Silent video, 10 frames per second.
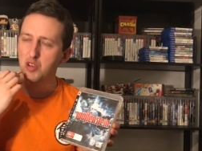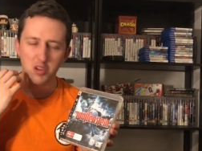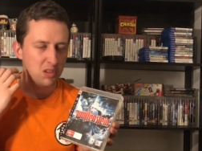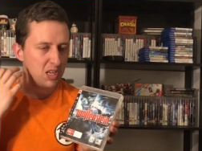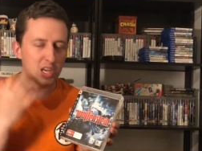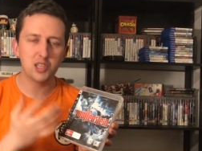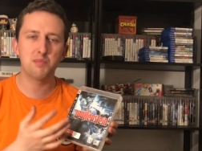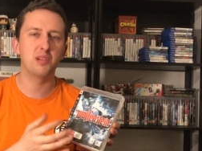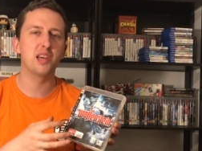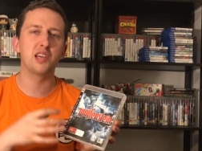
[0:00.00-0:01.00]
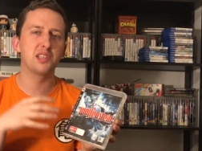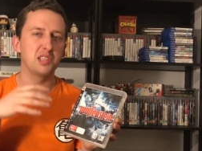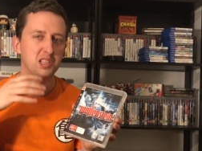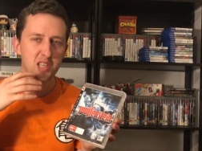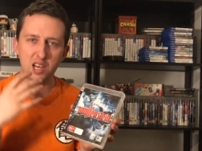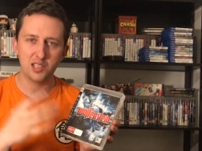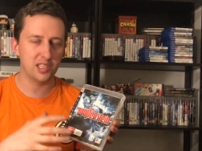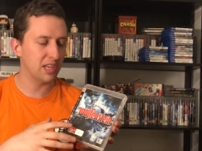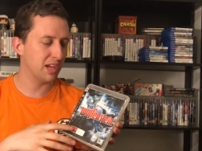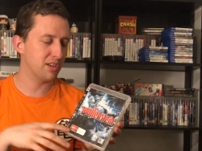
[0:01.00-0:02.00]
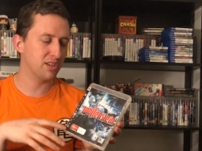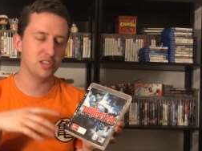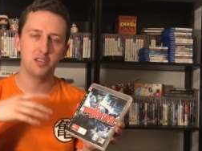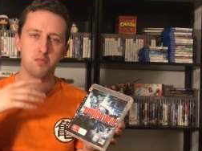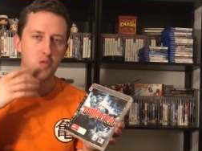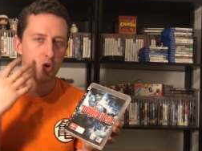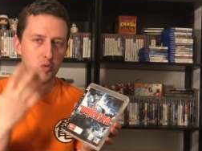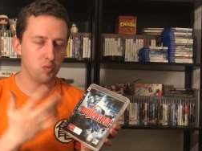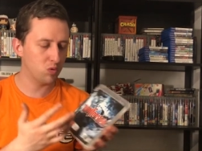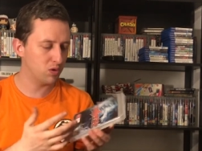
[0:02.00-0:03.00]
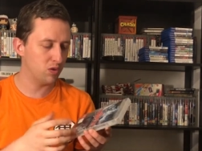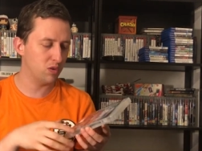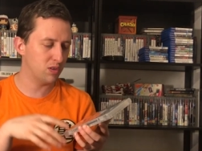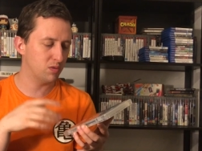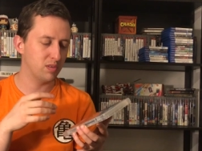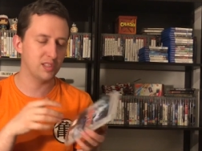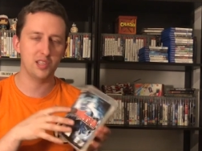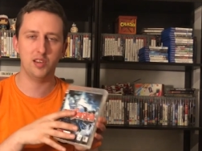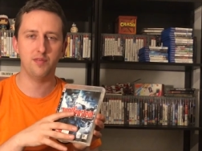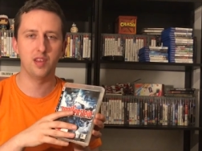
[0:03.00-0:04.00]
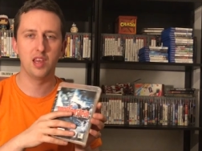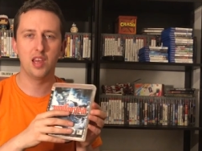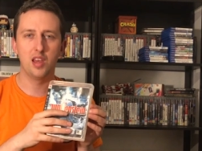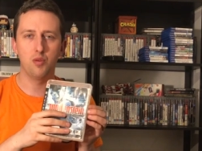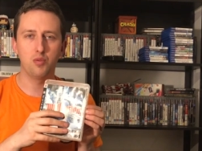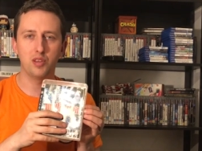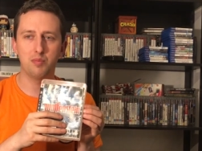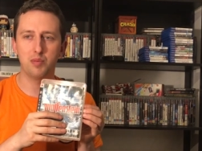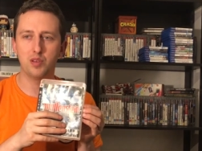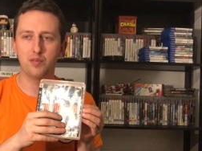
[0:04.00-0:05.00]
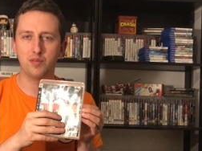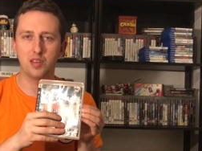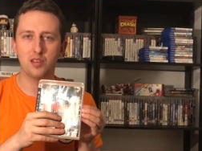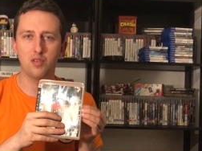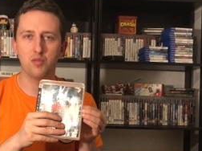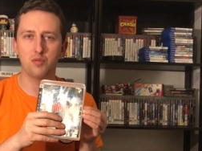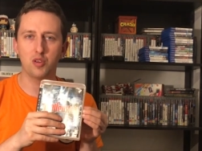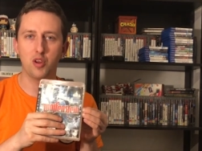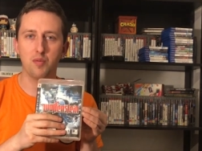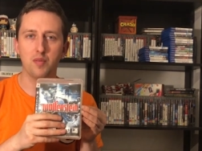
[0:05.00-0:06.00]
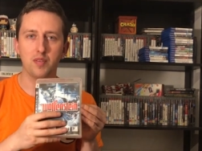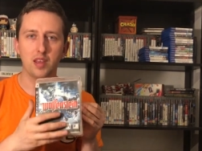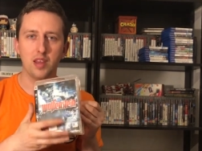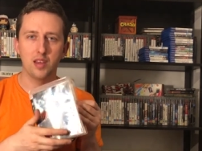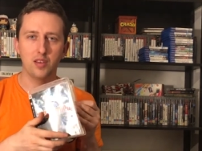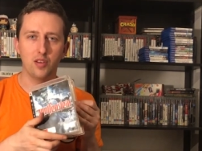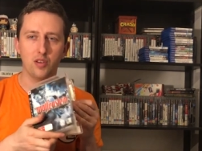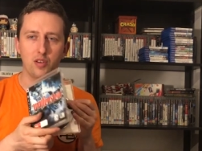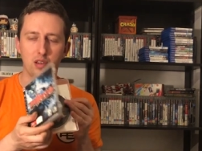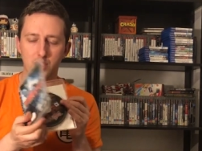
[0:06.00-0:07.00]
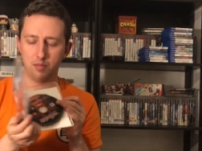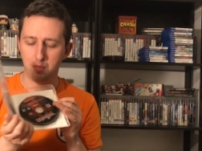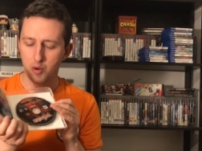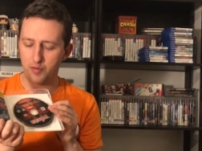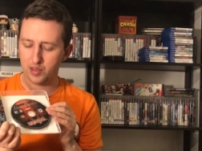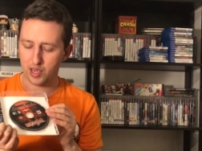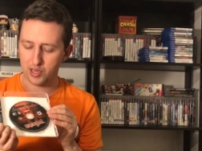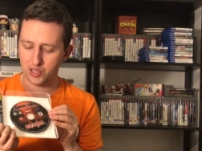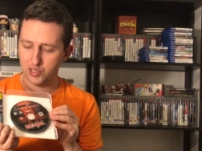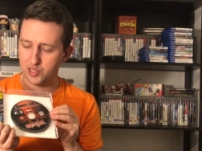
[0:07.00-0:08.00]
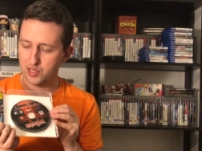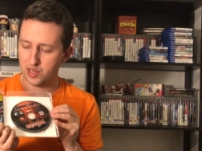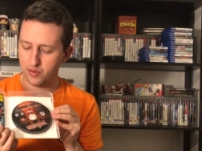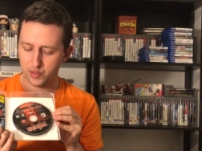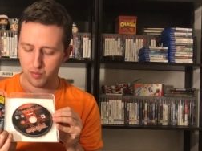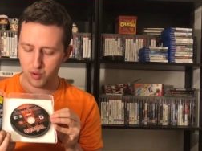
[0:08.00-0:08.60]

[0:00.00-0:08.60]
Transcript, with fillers: You know, guns blazing, Nazi action, World War II sort of stuff, with a bit of the old, you know, you know, uh, modifications in there as